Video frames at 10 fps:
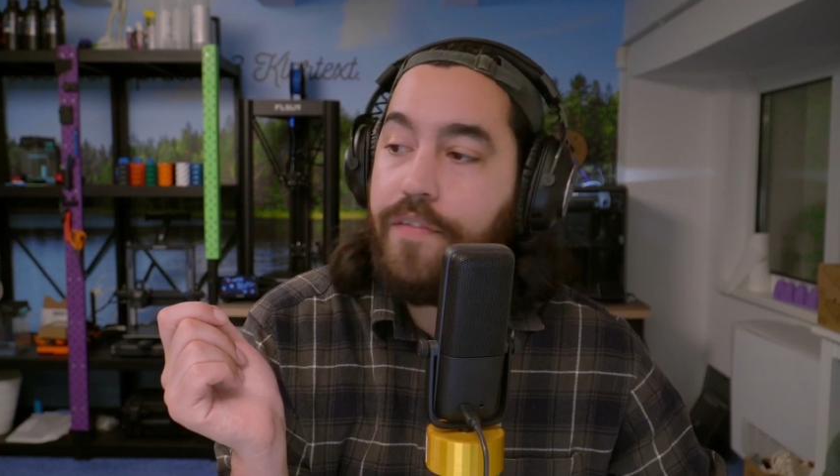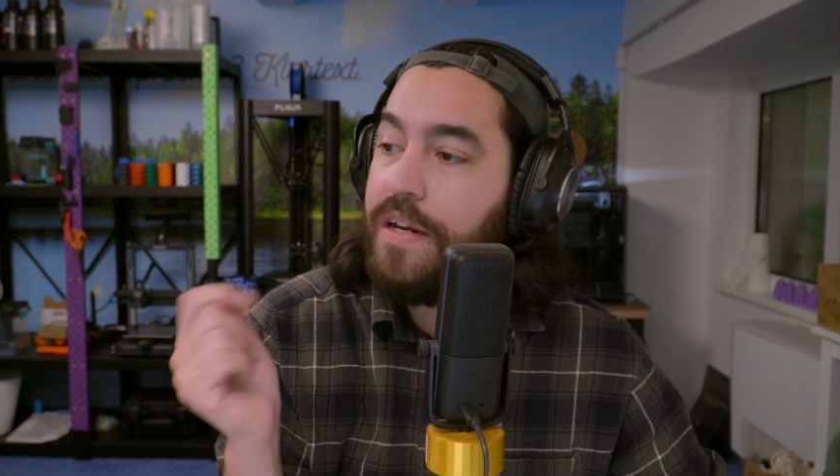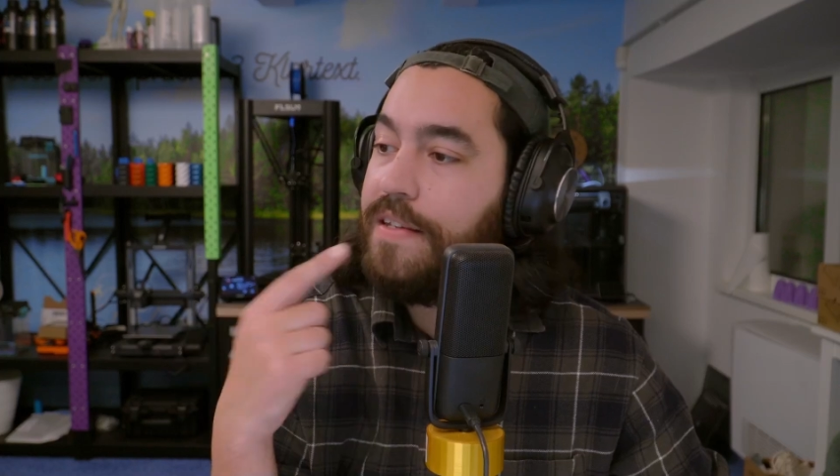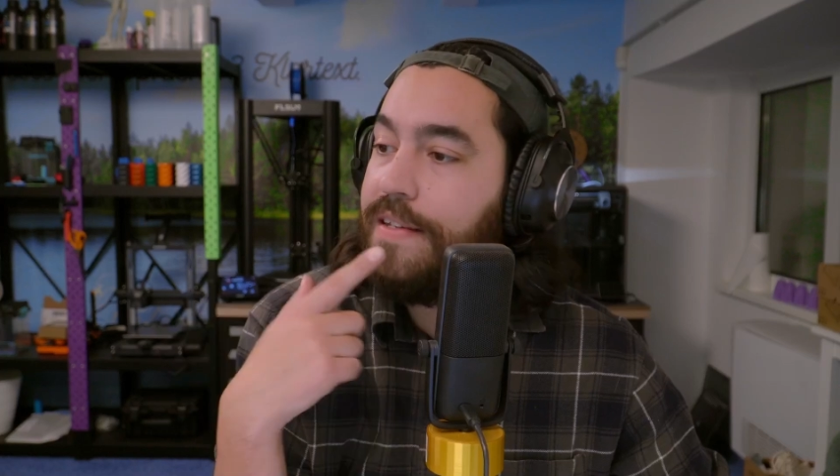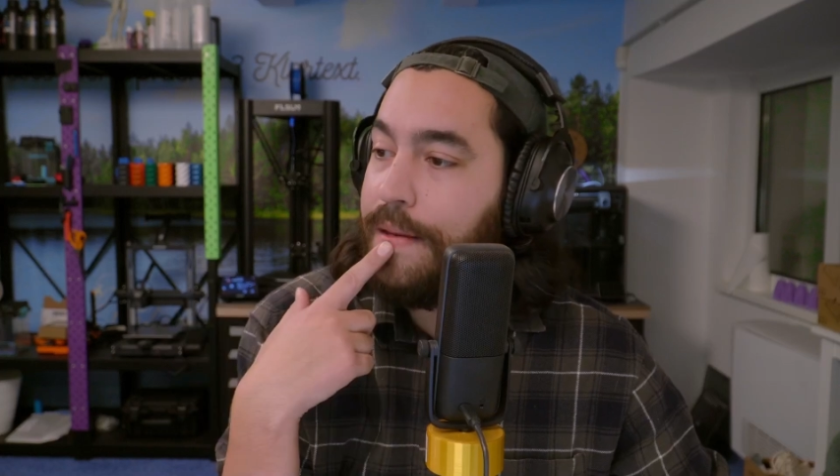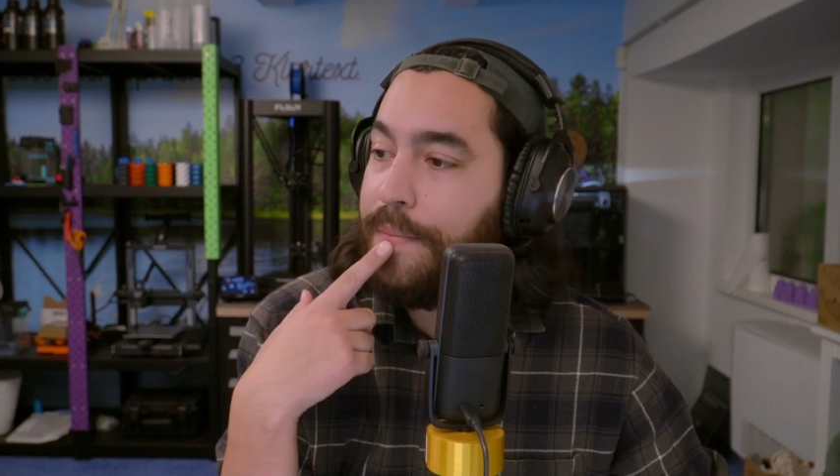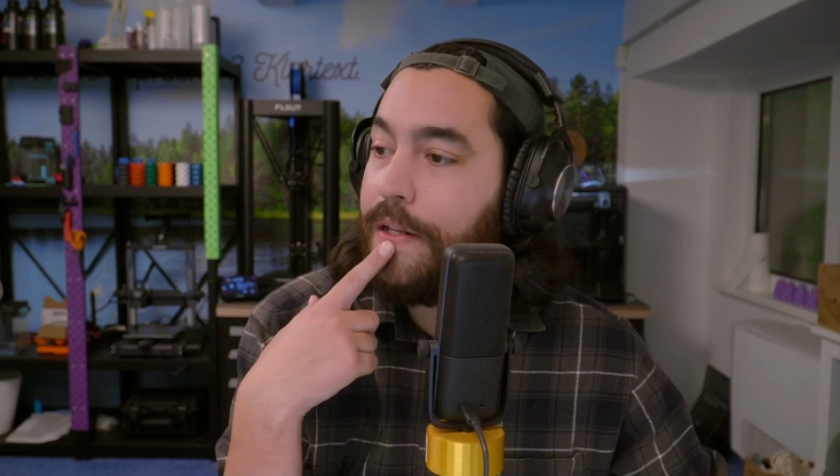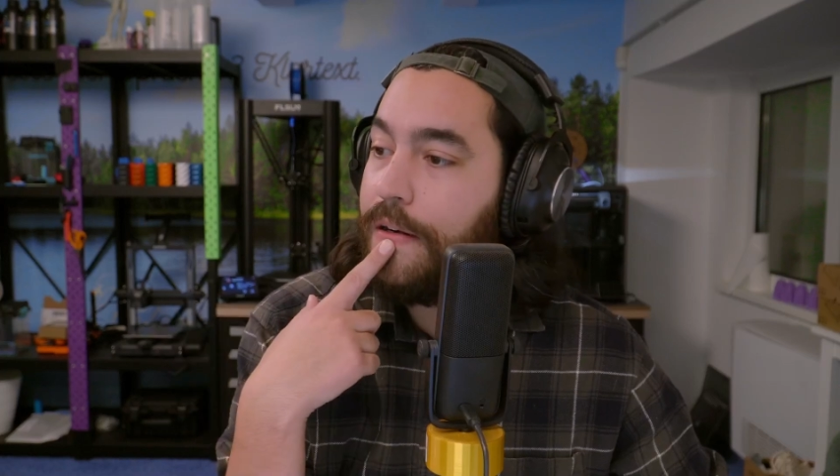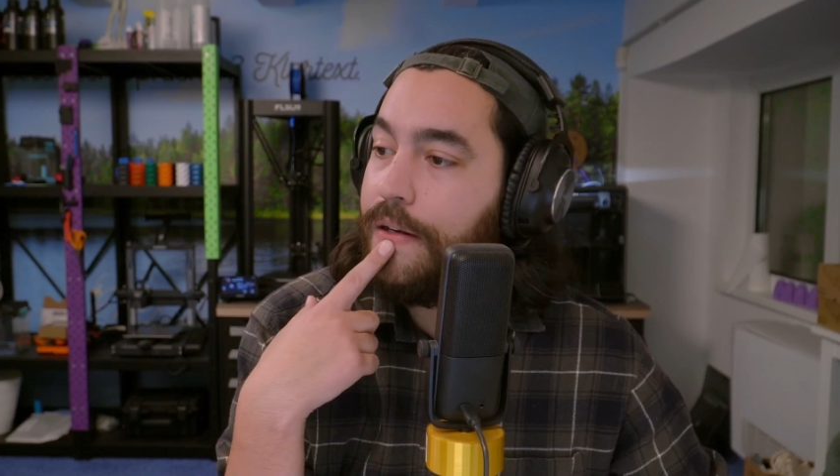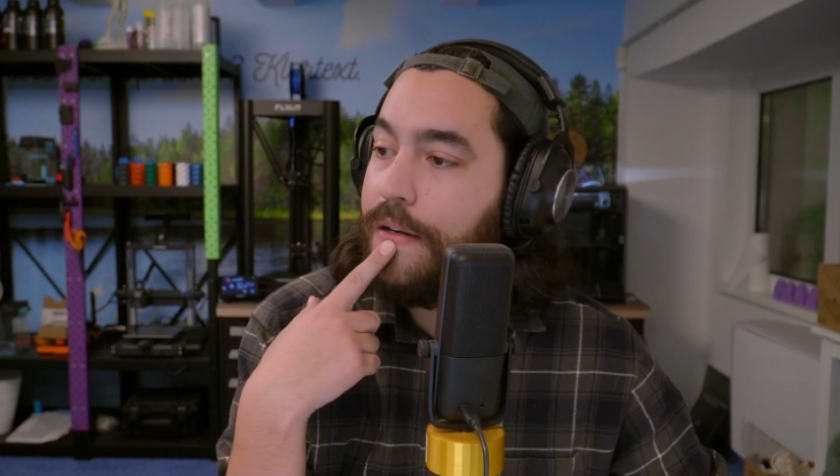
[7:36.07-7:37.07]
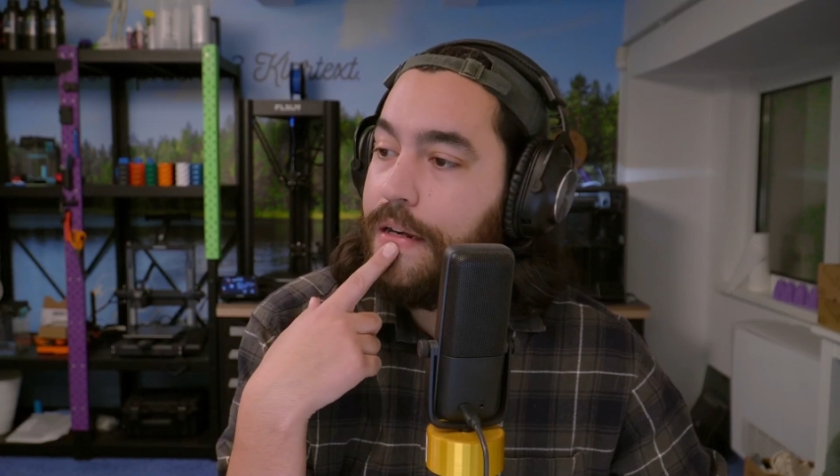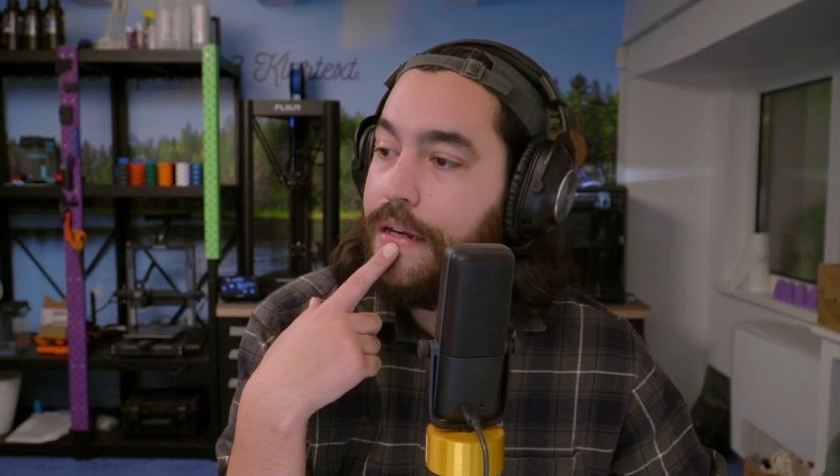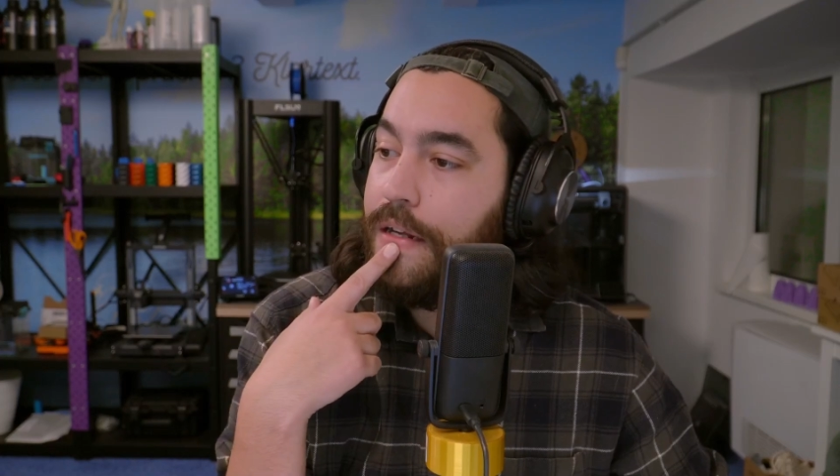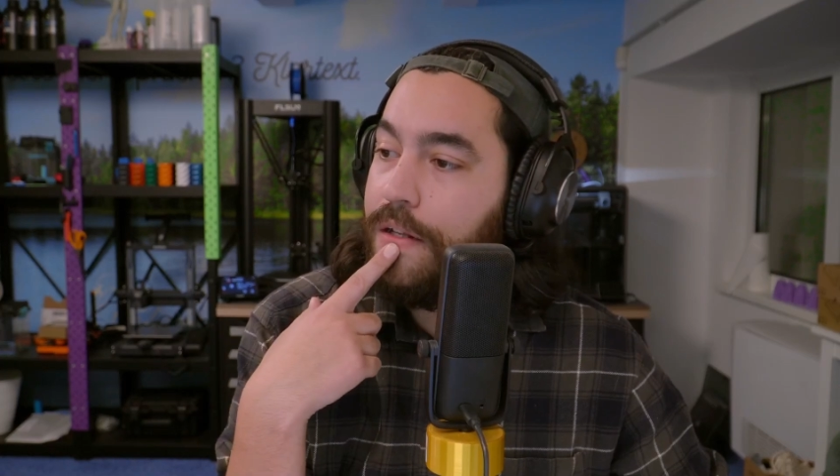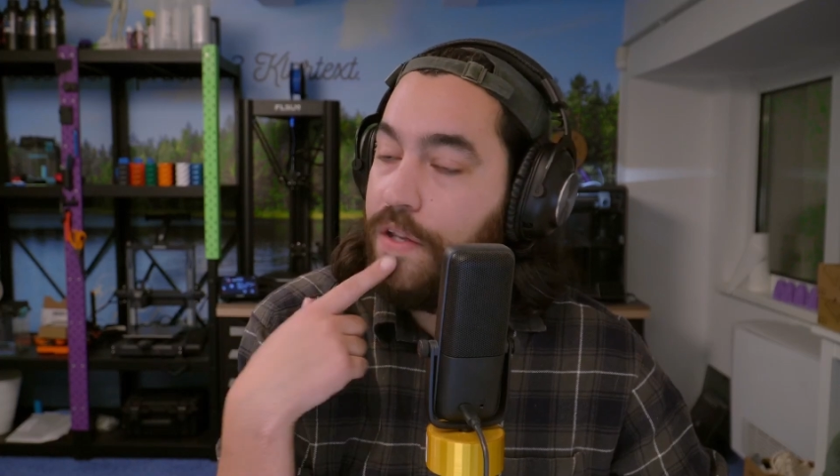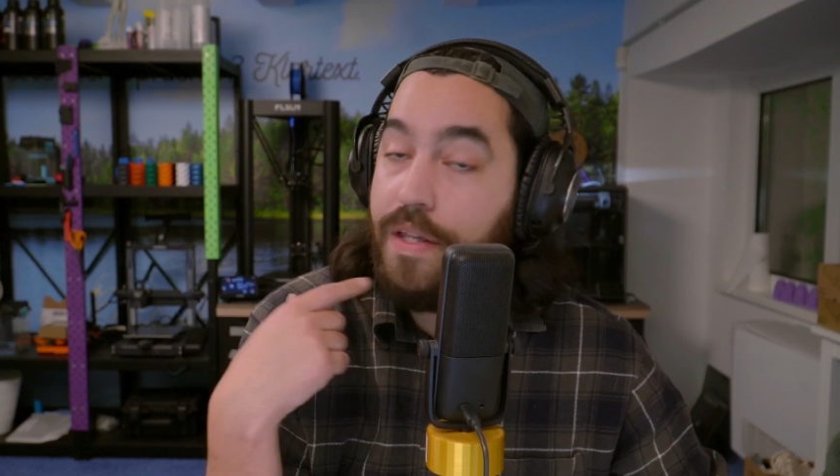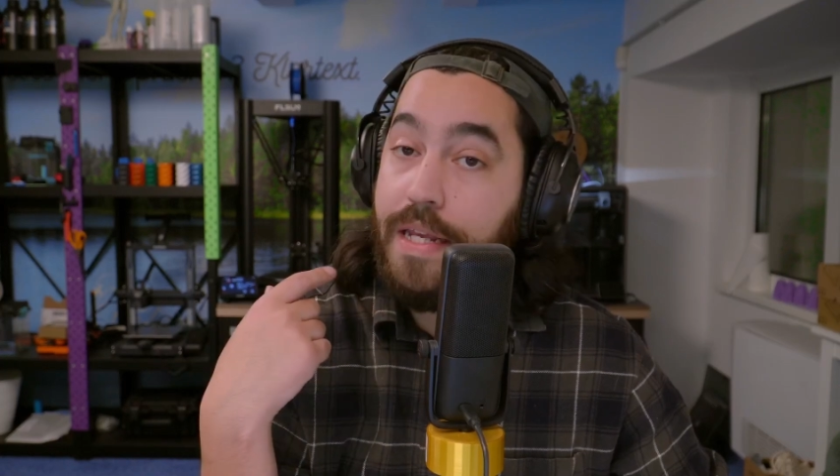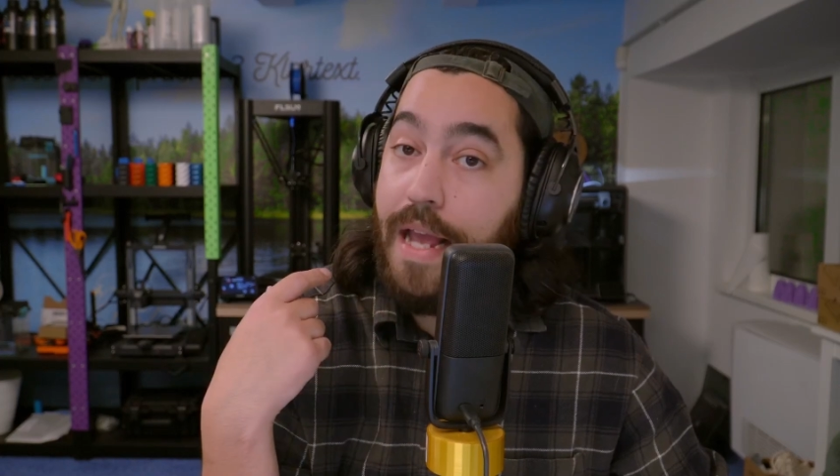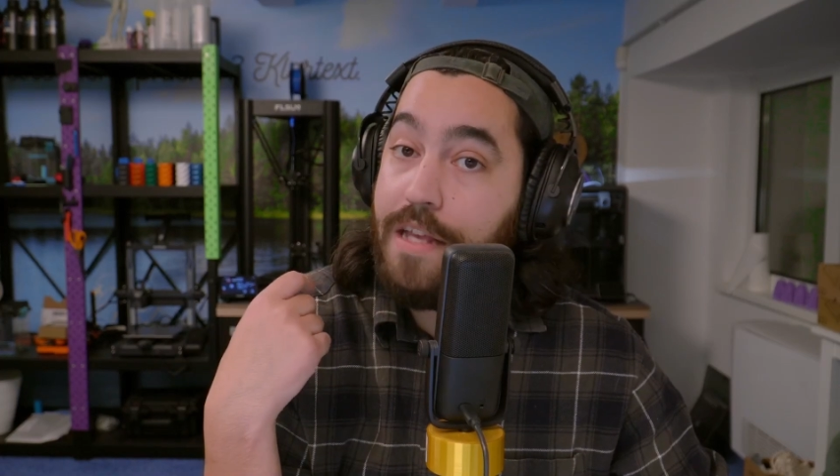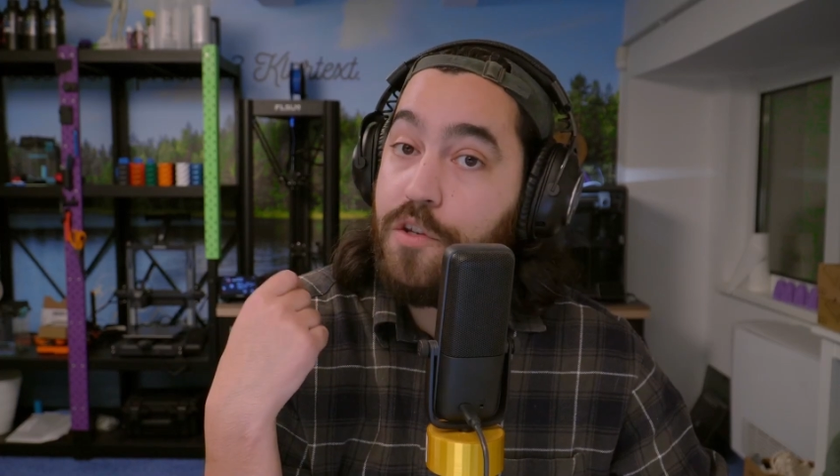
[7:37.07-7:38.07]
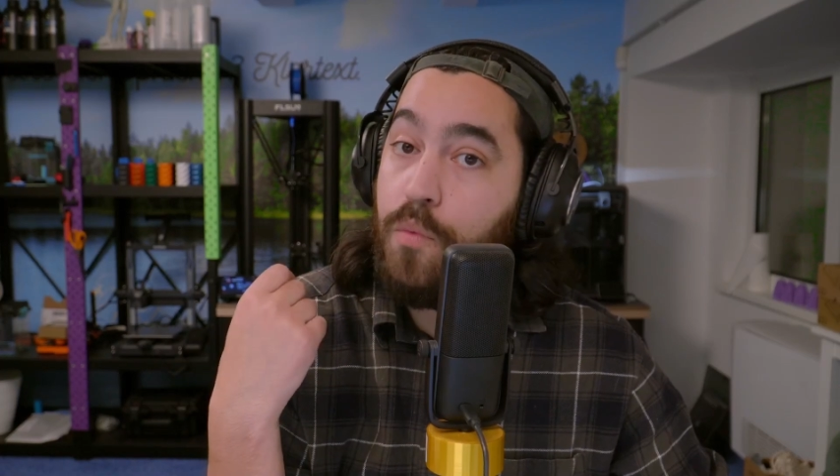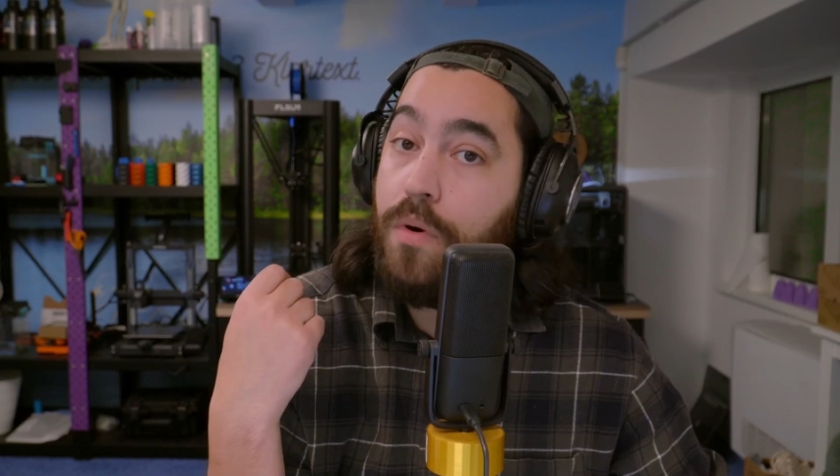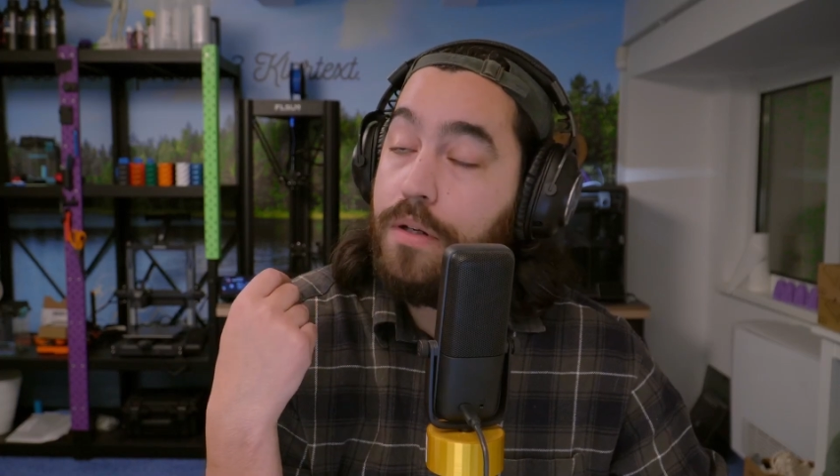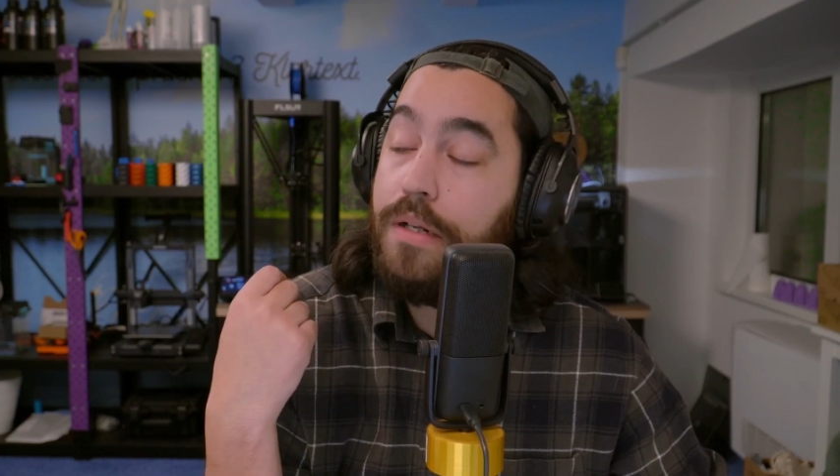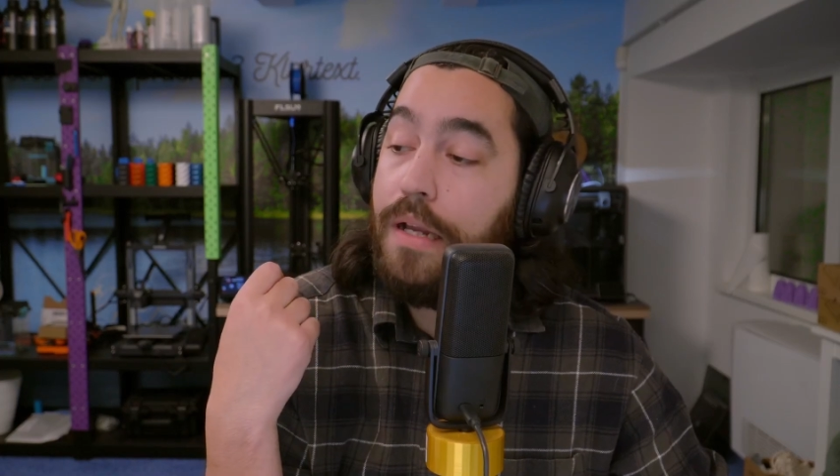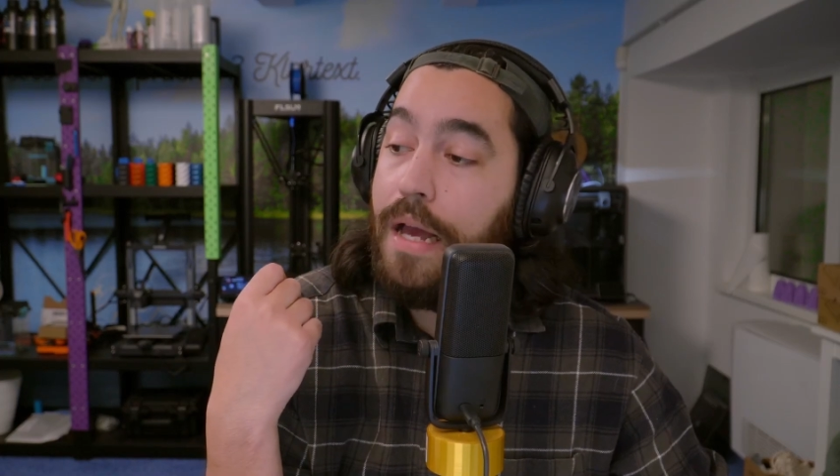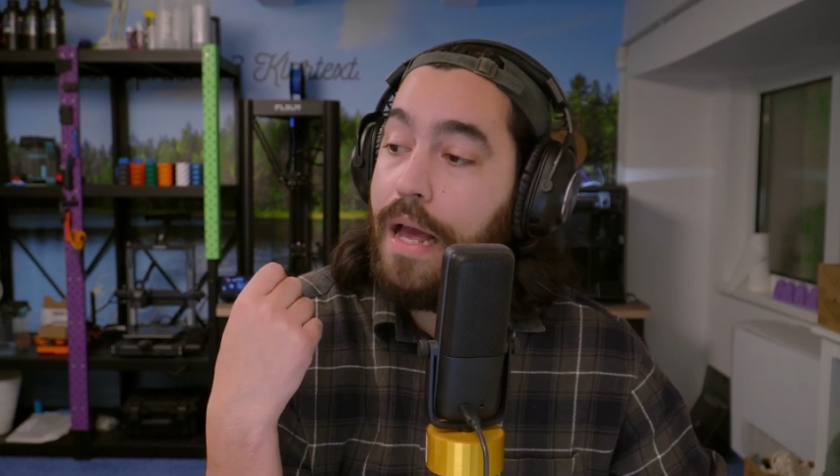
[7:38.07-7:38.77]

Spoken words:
very similar to the S1.